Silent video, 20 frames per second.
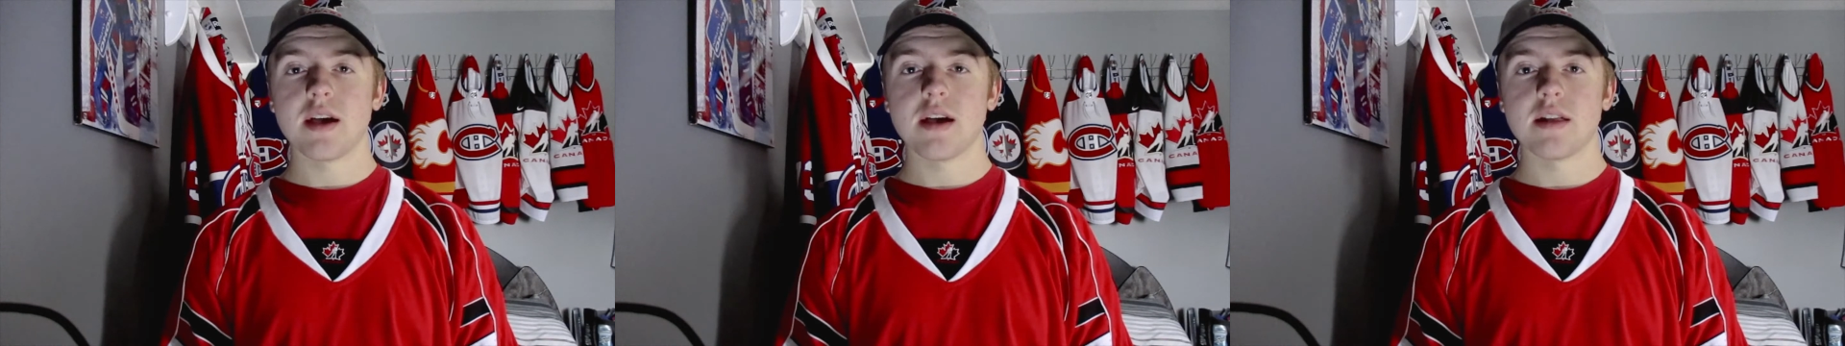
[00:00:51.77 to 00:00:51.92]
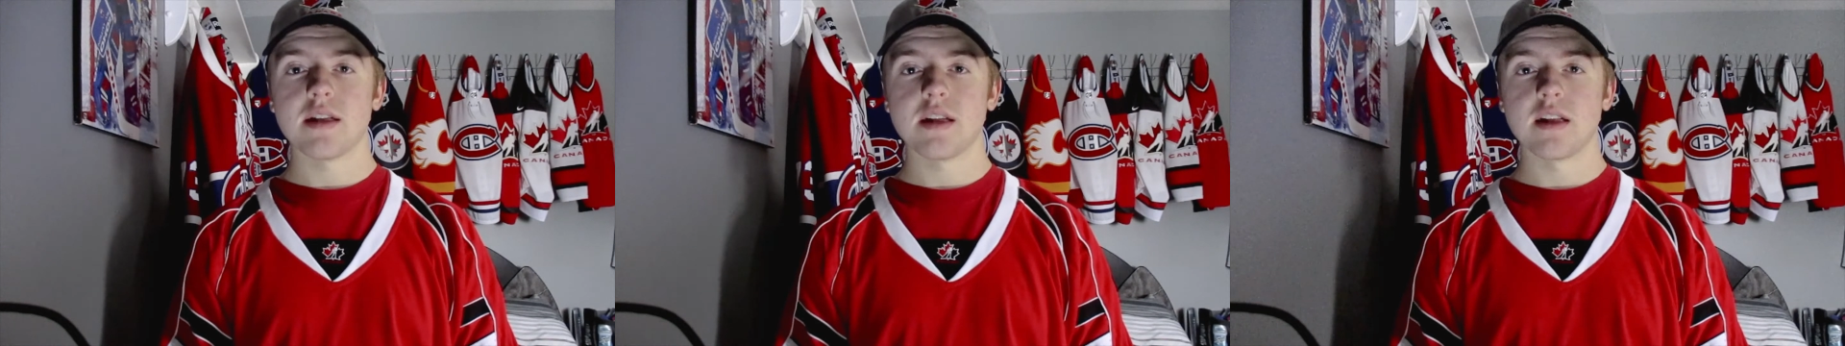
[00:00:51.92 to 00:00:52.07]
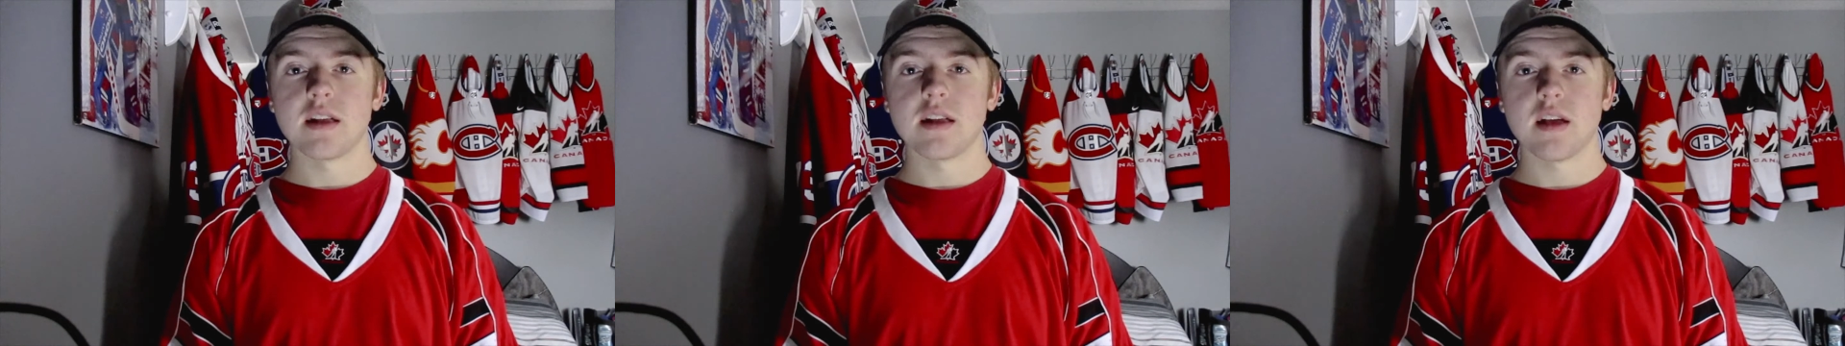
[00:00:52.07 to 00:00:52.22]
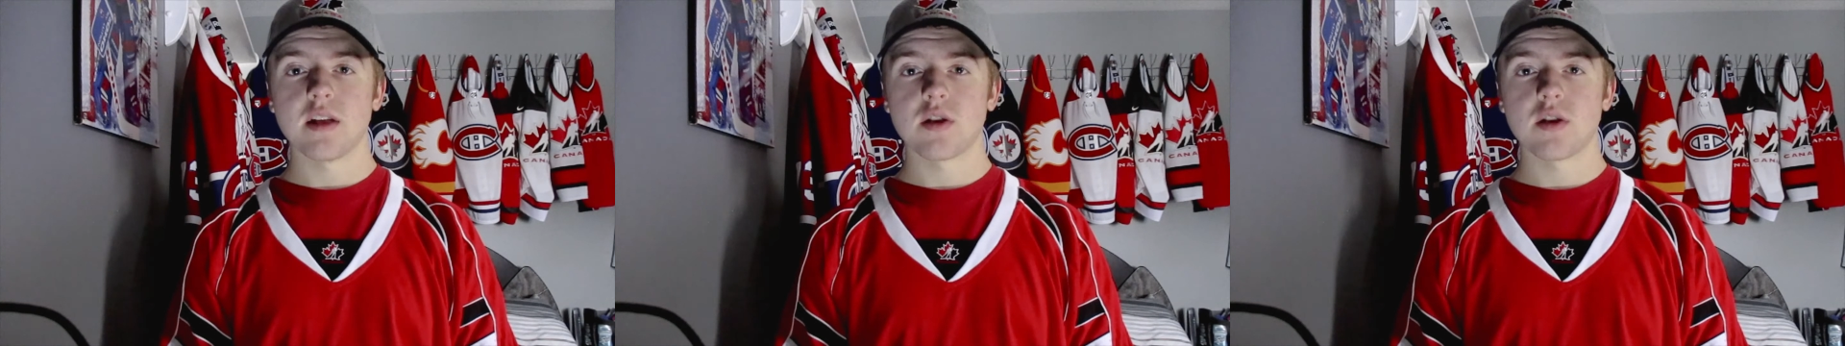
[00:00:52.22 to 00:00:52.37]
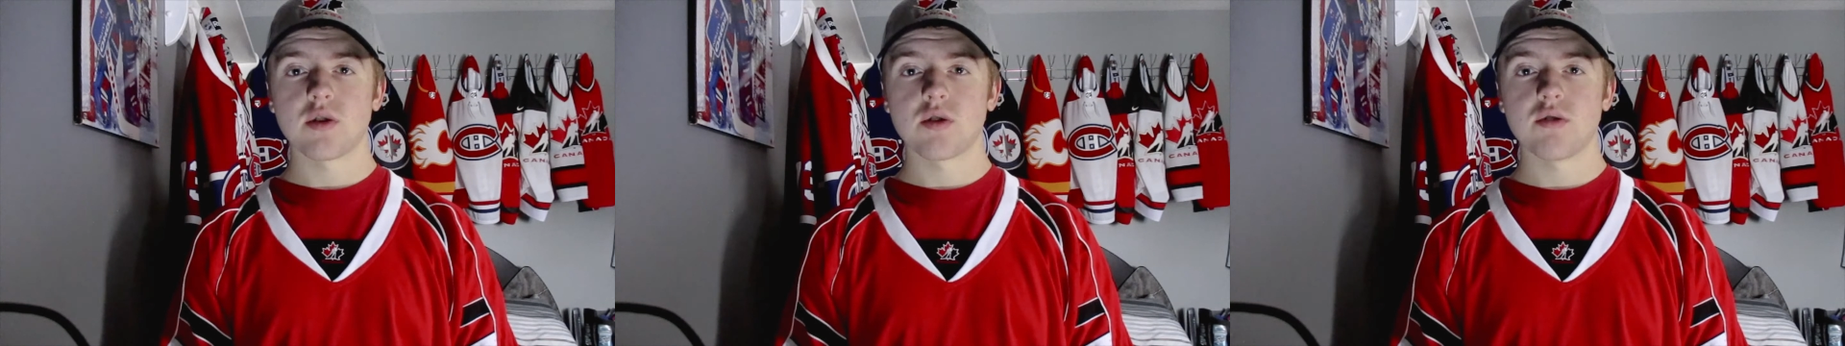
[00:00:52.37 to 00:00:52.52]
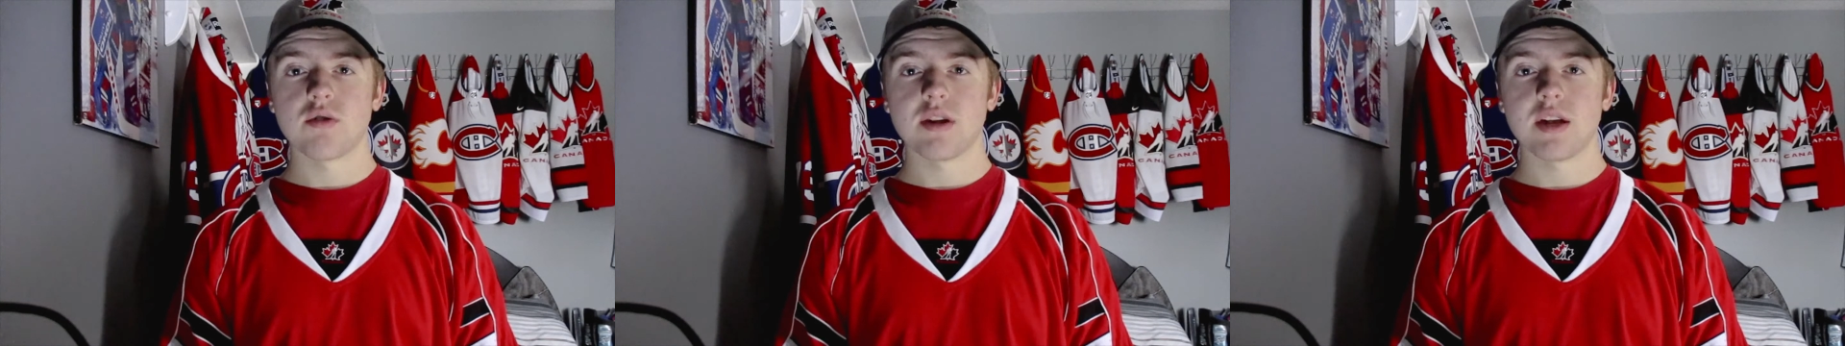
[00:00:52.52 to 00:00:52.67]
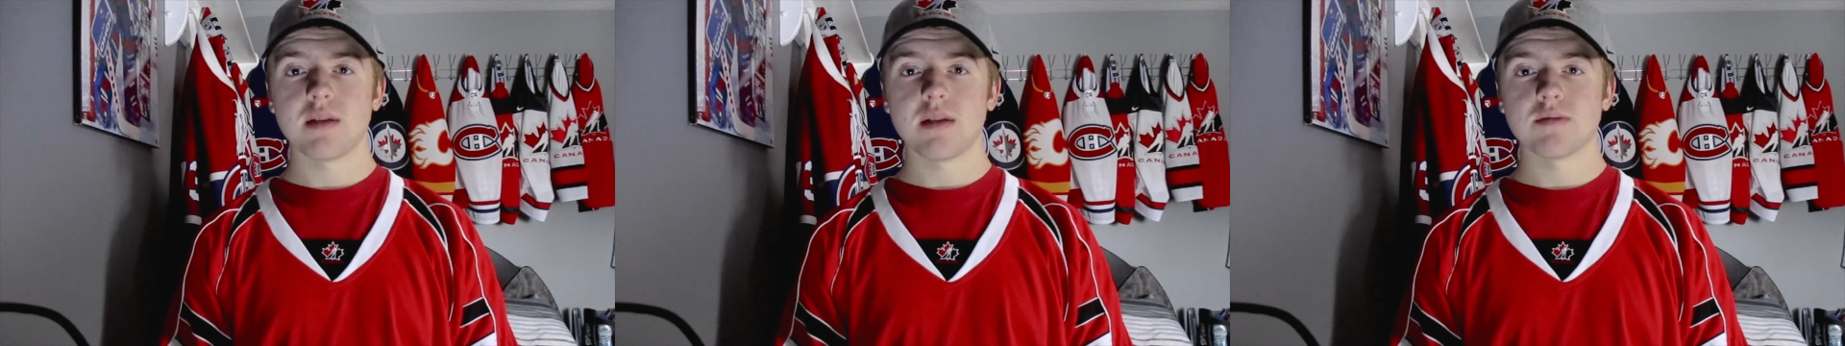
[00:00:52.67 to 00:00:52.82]
and then the other
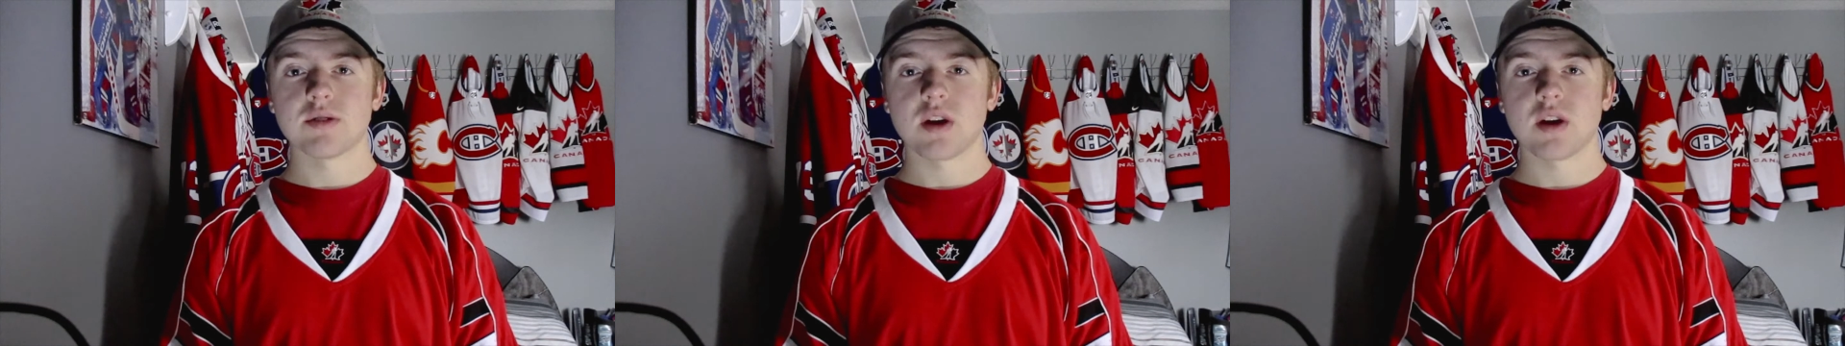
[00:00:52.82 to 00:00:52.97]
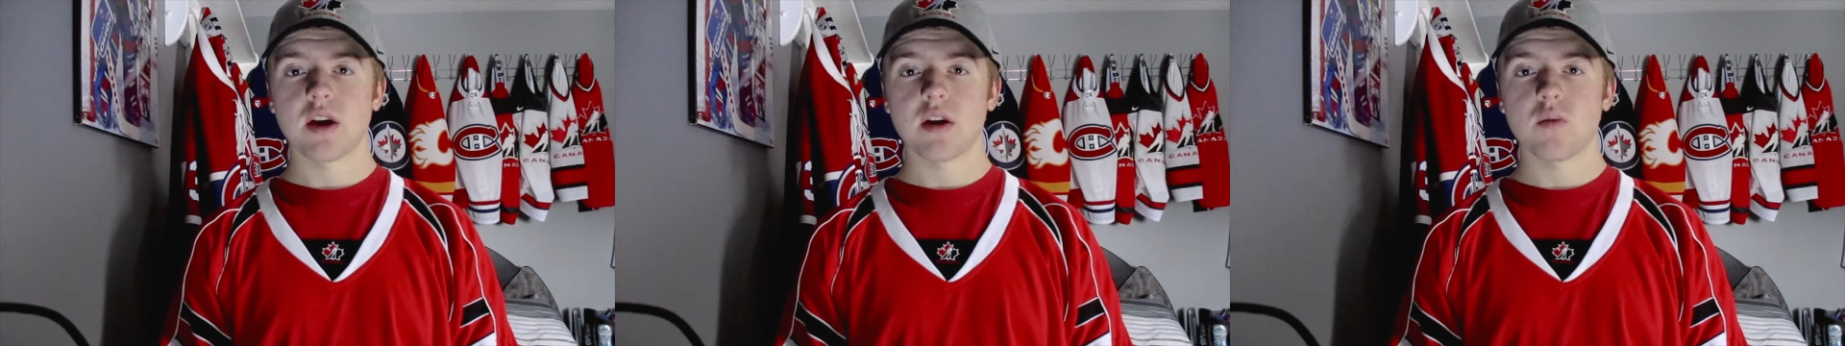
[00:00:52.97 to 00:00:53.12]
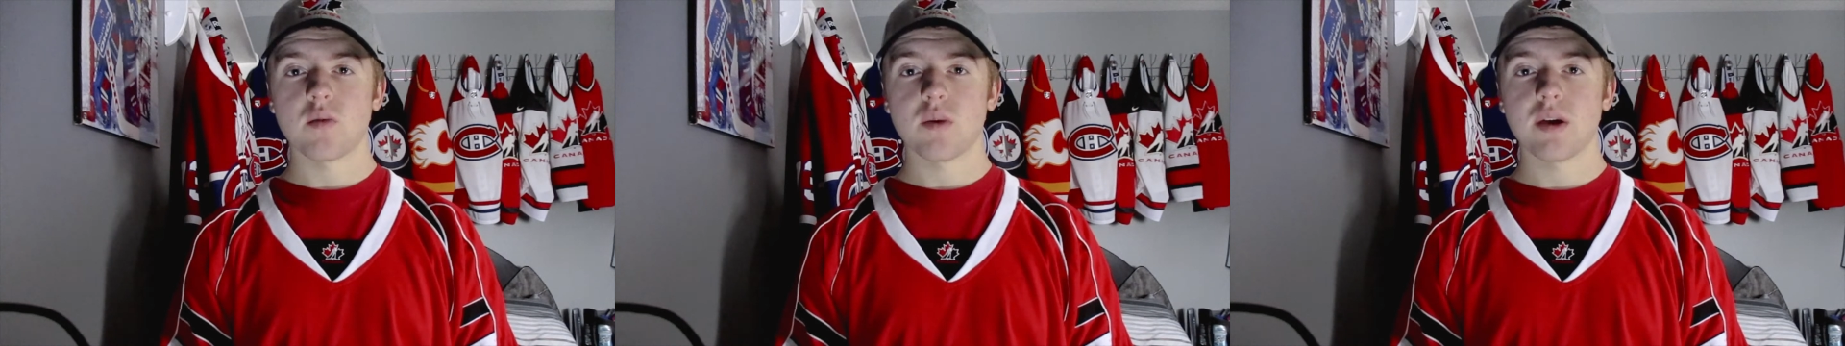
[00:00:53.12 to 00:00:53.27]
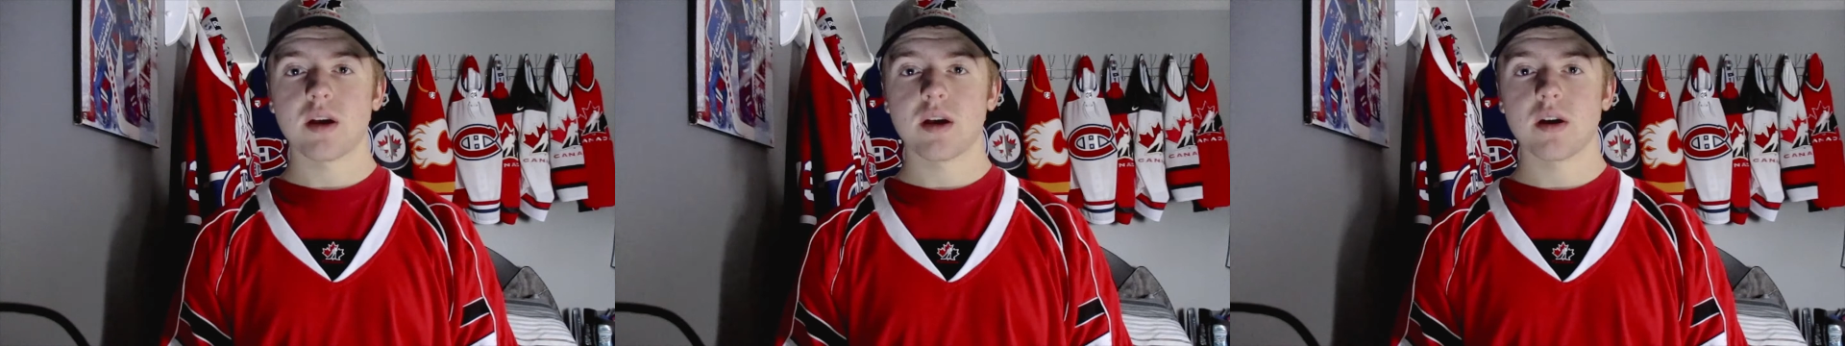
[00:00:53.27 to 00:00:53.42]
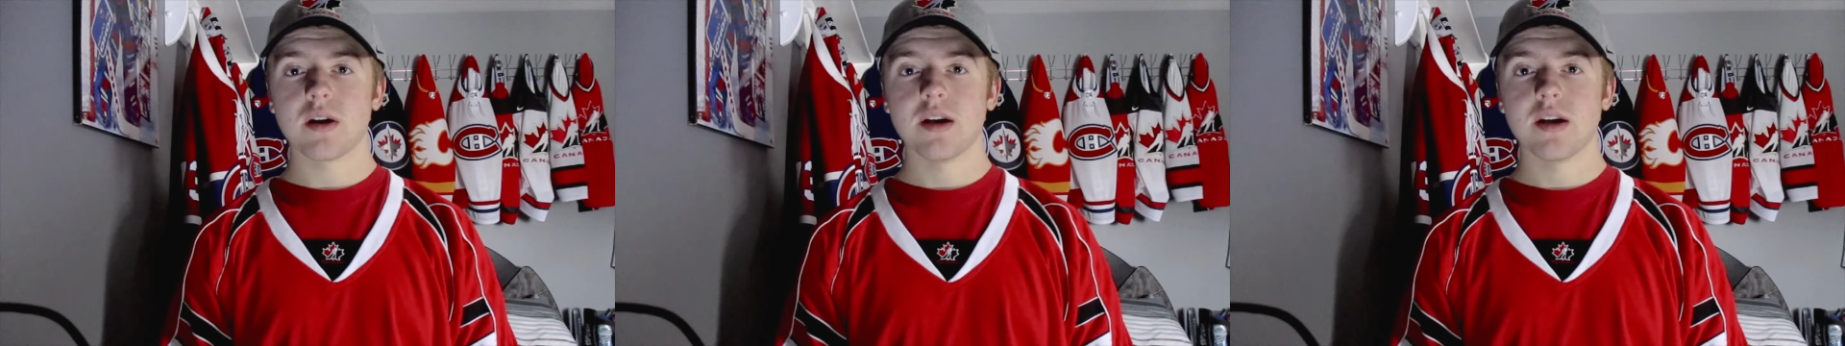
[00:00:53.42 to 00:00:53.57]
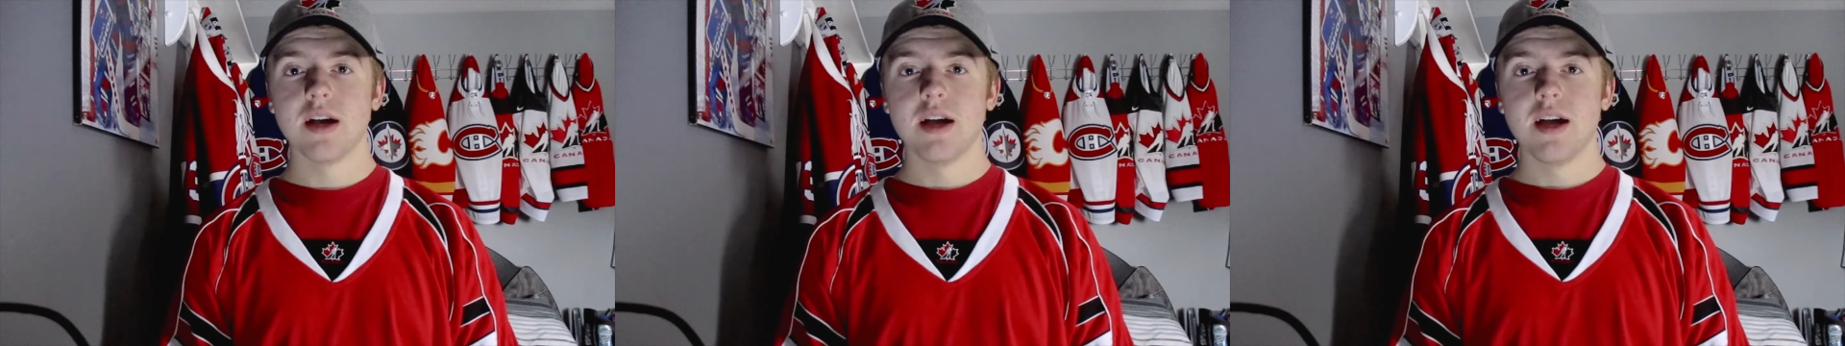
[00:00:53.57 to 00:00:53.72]
three teams are kind of weaker.